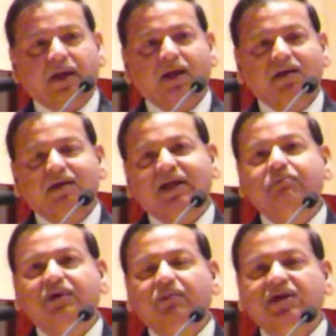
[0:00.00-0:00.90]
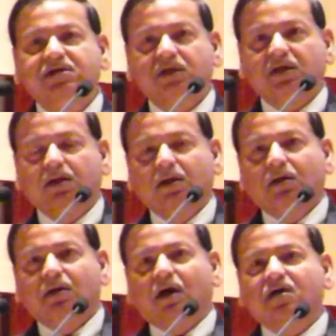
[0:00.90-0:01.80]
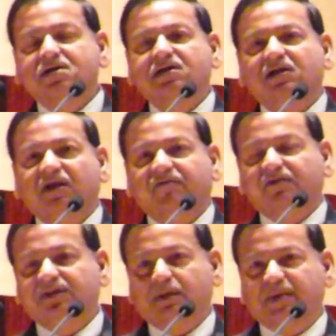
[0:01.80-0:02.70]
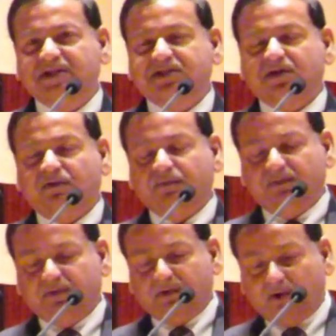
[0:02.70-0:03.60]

in implementing Article 11 of the